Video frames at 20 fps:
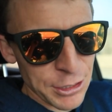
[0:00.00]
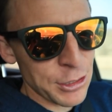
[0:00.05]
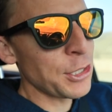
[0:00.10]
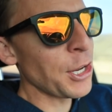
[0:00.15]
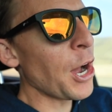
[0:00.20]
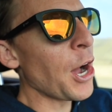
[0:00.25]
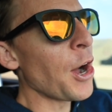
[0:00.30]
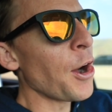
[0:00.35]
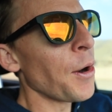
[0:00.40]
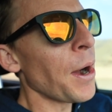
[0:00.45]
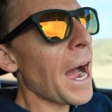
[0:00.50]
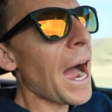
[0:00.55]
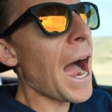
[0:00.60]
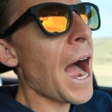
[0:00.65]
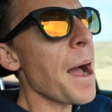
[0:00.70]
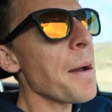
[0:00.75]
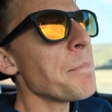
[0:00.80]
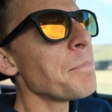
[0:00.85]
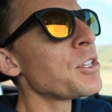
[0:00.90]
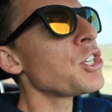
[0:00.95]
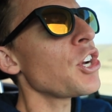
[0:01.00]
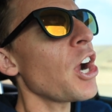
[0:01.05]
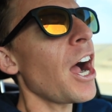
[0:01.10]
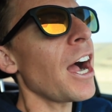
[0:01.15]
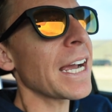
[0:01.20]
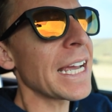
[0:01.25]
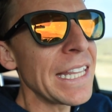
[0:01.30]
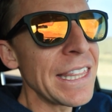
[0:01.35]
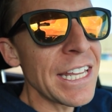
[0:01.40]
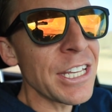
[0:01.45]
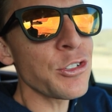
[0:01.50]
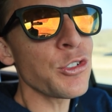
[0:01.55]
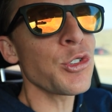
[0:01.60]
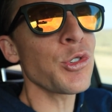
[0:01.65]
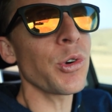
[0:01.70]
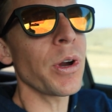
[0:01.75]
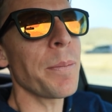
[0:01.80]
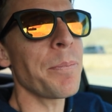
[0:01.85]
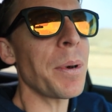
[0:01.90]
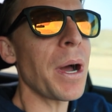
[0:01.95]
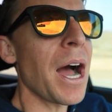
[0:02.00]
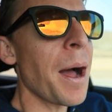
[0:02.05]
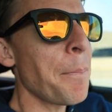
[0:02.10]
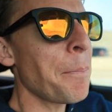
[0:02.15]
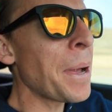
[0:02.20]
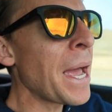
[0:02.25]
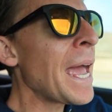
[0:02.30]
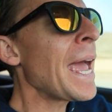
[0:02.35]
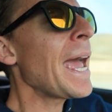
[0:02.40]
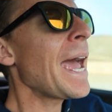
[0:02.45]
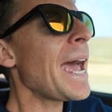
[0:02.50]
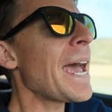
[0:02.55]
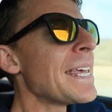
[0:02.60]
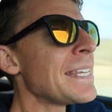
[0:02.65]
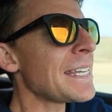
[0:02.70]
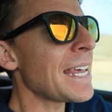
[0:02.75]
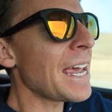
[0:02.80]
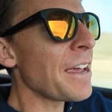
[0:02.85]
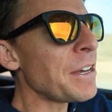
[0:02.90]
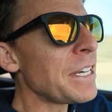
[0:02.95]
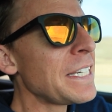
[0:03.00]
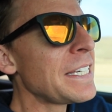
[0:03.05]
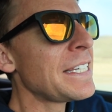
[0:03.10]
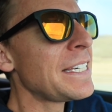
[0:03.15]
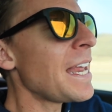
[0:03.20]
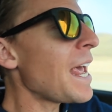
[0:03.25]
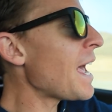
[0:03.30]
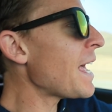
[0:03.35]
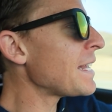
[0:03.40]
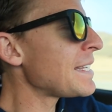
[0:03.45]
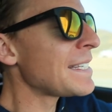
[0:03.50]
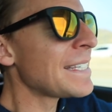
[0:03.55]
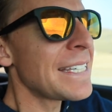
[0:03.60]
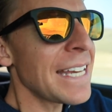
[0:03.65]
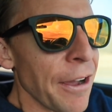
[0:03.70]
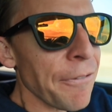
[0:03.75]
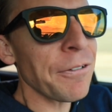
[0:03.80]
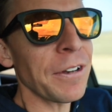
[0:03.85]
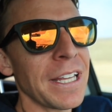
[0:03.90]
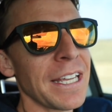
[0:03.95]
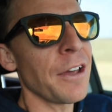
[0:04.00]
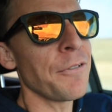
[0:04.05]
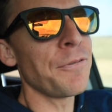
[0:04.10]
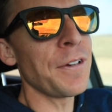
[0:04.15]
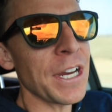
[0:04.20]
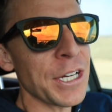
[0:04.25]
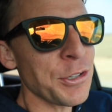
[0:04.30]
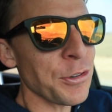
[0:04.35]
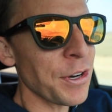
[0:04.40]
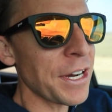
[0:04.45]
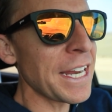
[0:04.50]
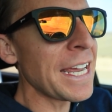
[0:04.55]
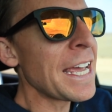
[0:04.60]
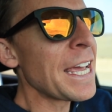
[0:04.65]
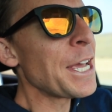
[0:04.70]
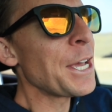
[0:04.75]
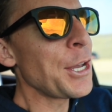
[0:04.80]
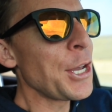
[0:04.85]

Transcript: So I'm chalking this trip up as a as definitely a victory.